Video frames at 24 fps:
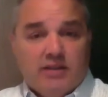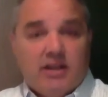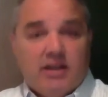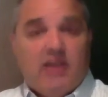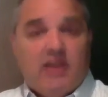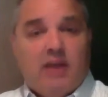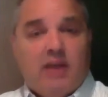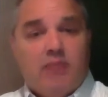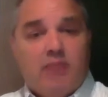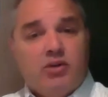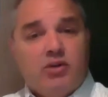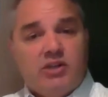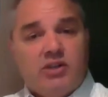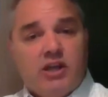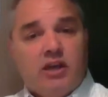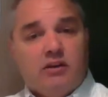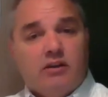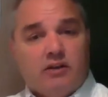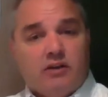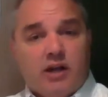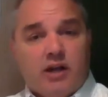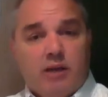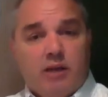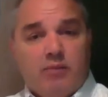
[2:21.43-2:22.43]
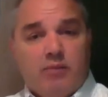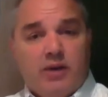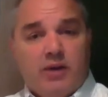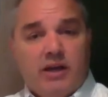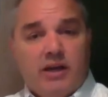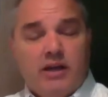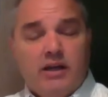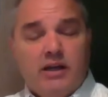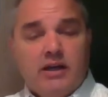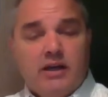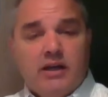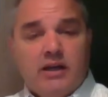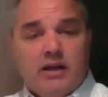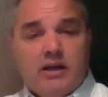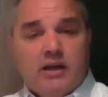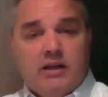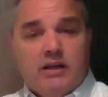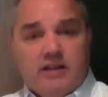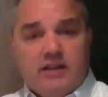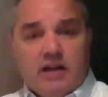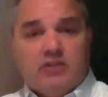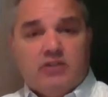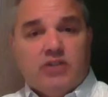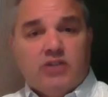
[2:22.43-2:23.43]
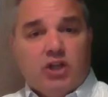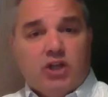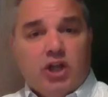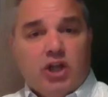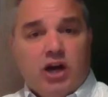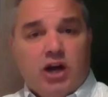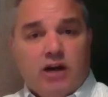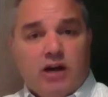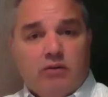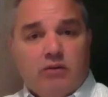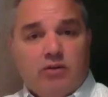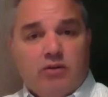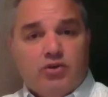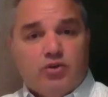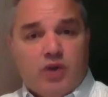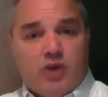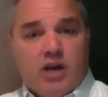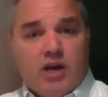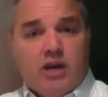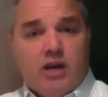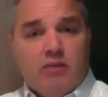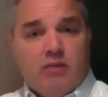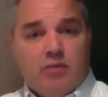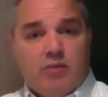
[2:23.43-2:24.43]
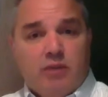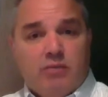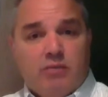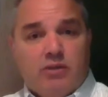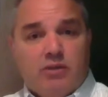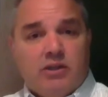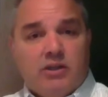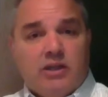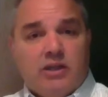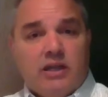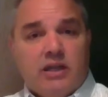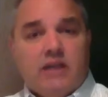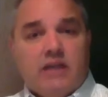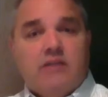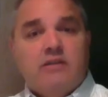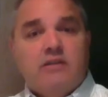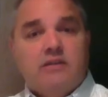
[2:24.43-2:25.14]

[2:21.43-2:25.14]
And that particular company dealt a lot with training people in